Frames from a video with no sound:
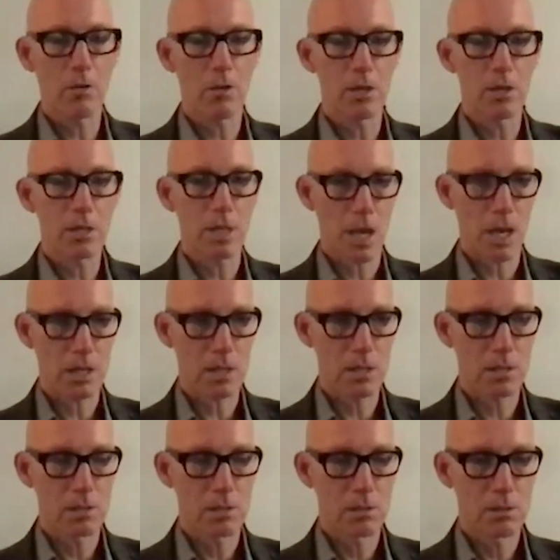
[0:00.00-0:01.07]
are
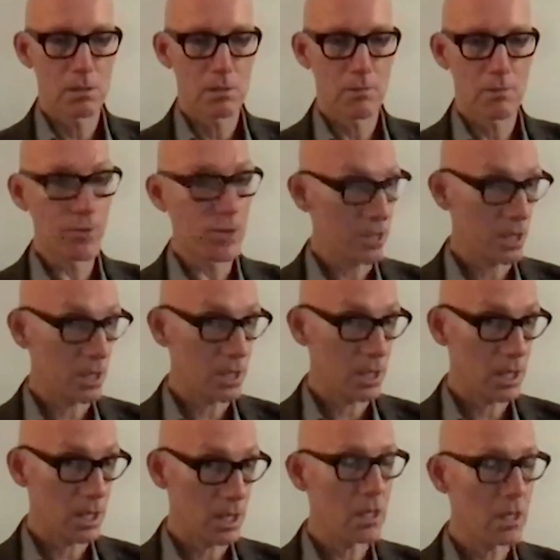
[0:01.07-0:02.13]
attacked
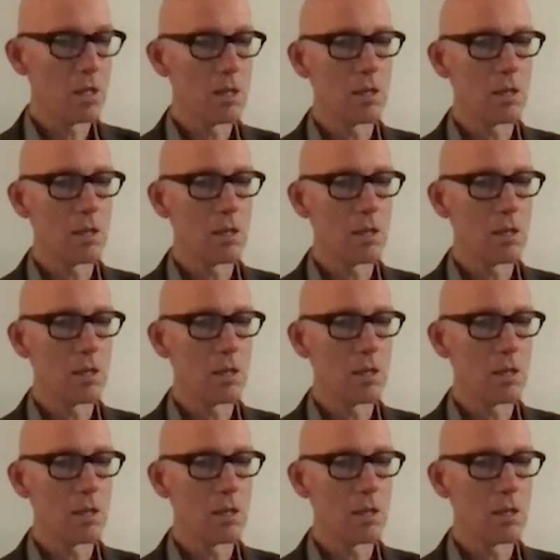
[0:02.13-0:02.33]
physically